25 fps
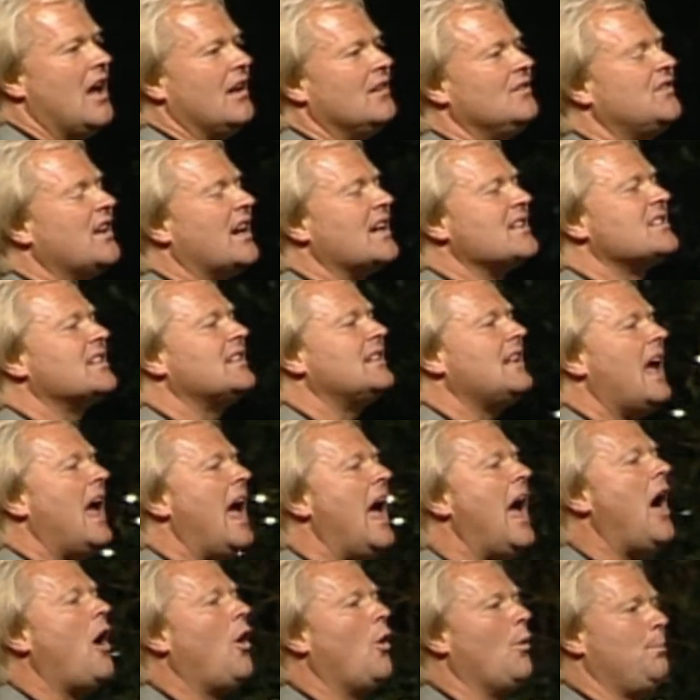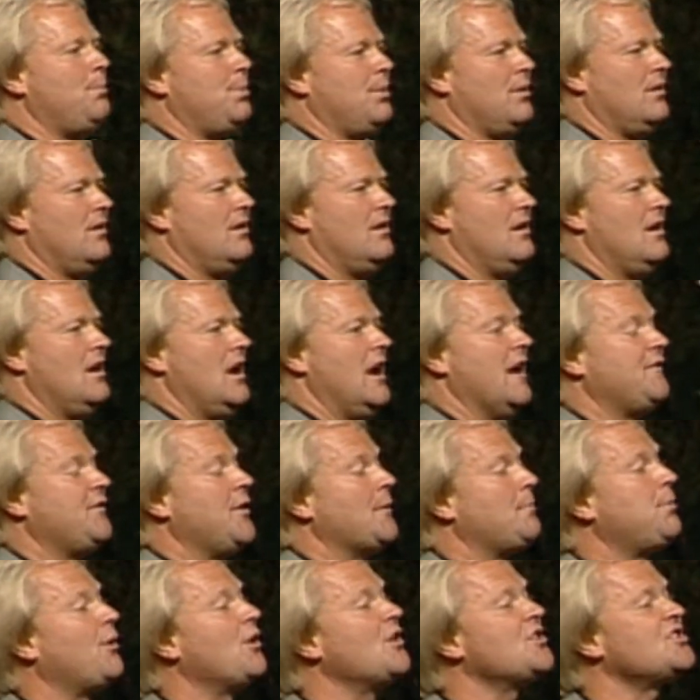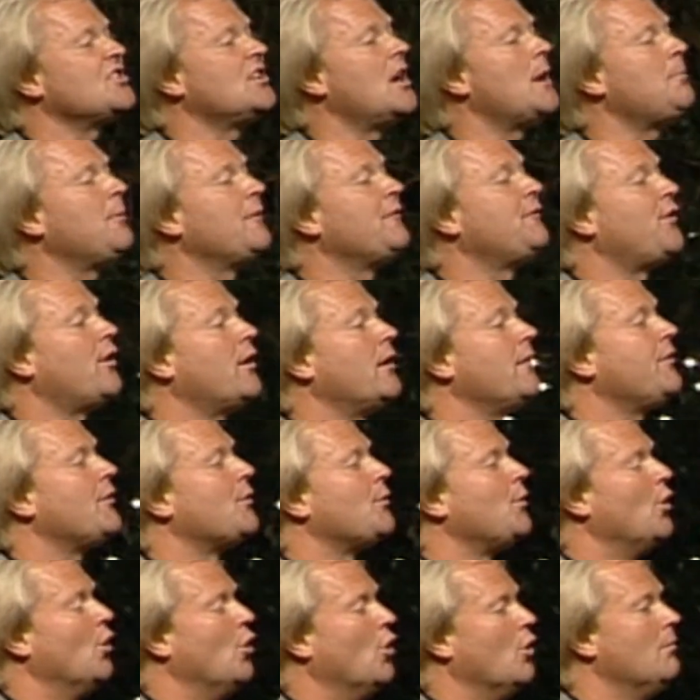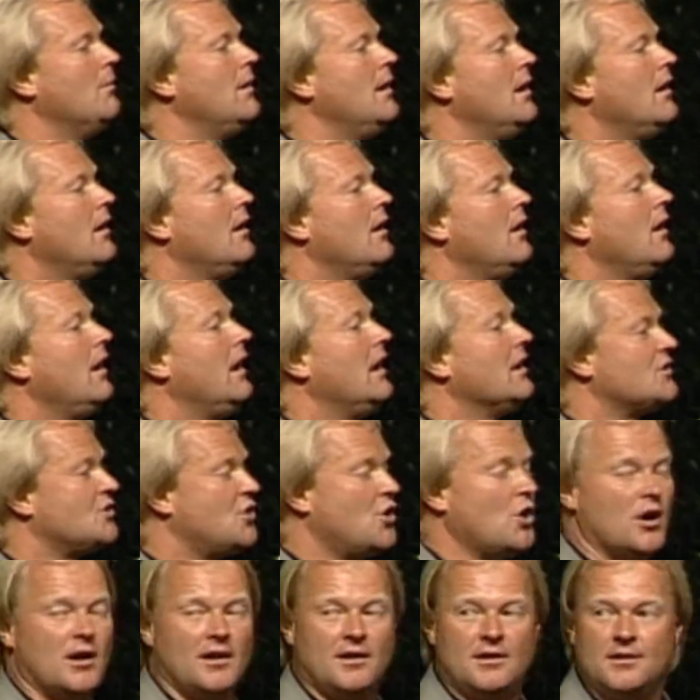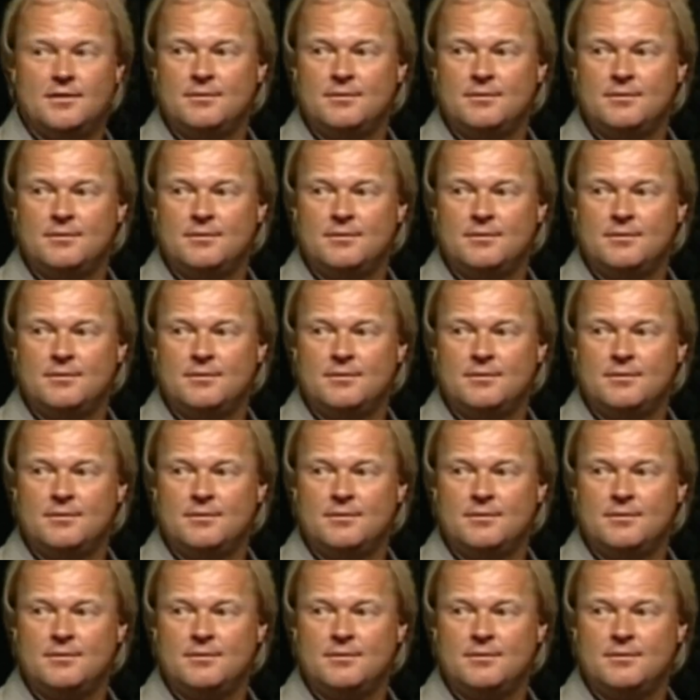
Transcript: Does it help if the person up in front of the room is good?